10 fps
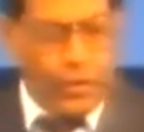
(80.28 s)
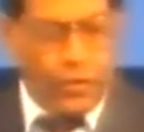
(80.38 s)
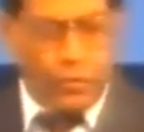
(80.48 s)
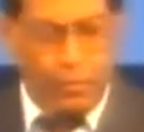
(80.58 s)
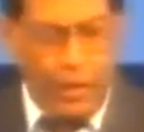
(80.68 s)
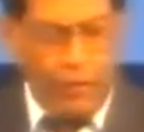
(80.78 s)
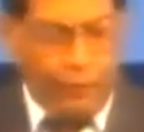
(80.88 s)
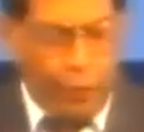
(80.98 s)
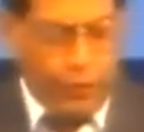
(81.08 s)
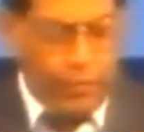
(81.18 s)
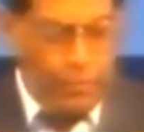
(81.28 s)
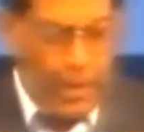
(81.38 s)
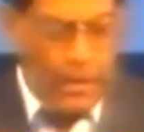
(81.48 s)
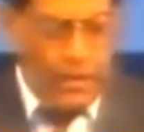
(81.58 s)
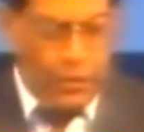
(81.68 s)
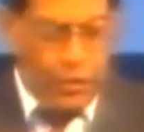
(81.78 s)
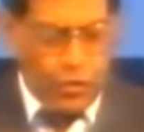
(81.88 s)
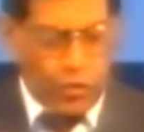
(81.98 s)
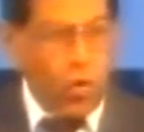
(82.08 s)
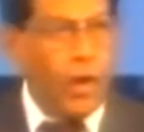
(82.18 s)
just mean for the men. It's
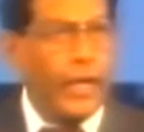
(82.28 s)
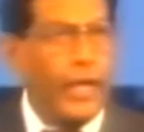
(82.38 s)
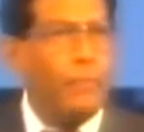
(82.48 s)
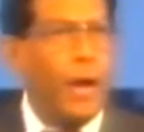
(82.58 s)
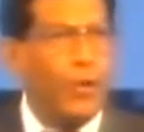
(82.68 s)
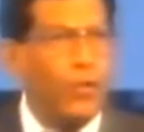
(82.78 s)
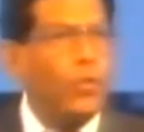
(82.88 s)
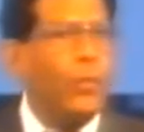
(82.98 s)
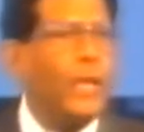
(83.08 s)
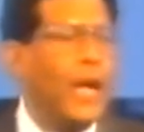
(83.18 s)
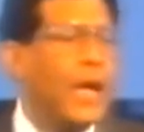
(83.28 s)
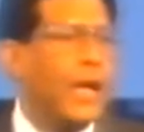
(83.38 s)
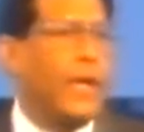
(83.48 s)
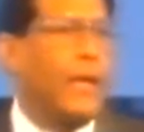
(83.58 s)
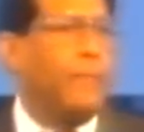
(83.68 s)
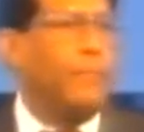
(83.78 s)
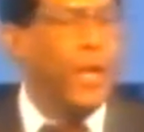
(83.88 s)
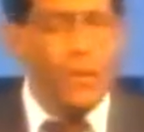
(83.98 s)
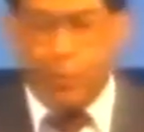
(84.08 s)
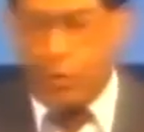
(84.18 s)
just talking about you and I,
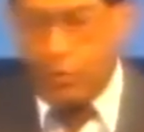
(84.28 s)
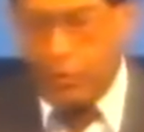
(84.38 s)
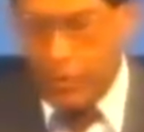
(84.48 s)
people